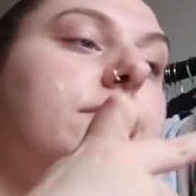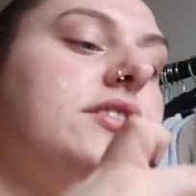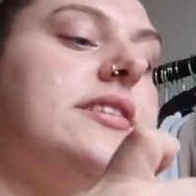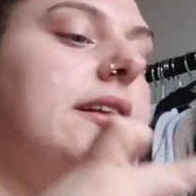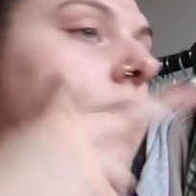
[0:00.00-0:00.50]

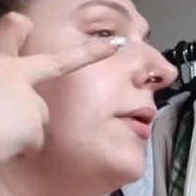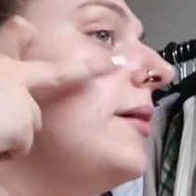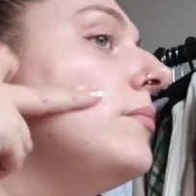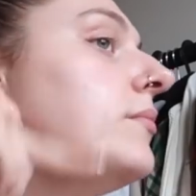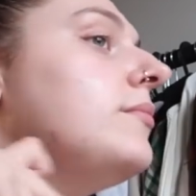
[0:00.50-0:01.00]
Just a little
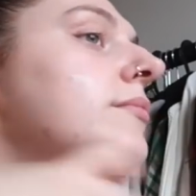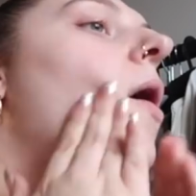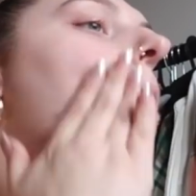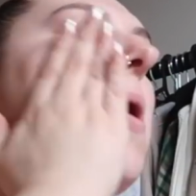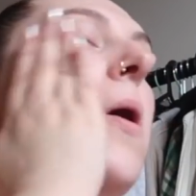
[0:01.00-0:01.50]
bit.
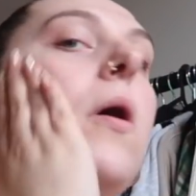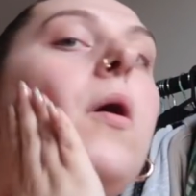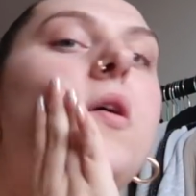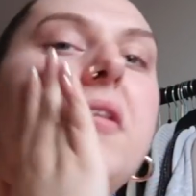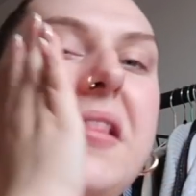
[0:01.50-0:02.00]

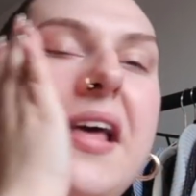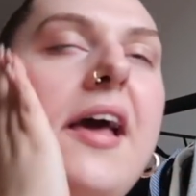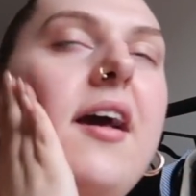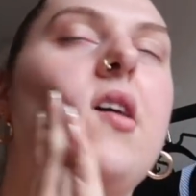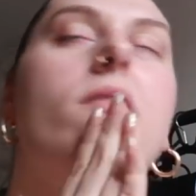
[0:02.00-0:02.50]
Oh, it's
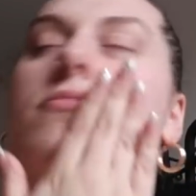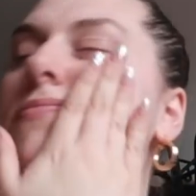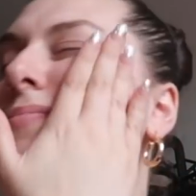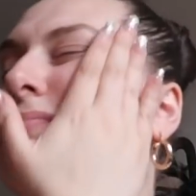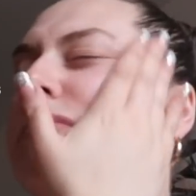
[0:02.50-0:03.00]
thick.
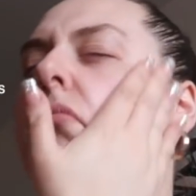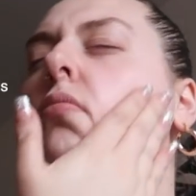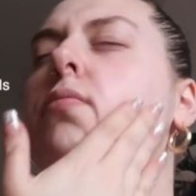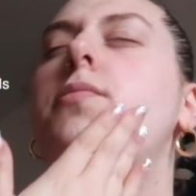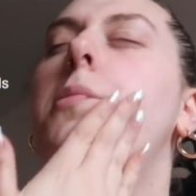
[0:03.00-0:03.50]
I
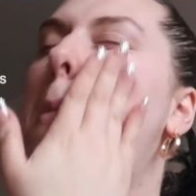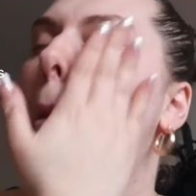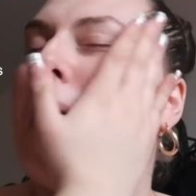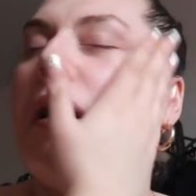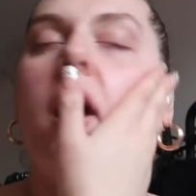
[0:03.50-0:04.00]

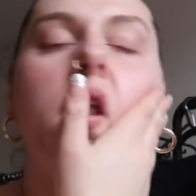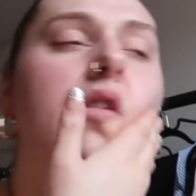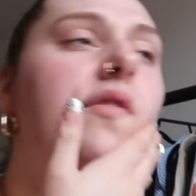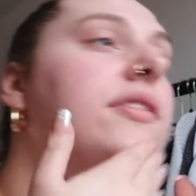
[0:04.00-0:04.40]
love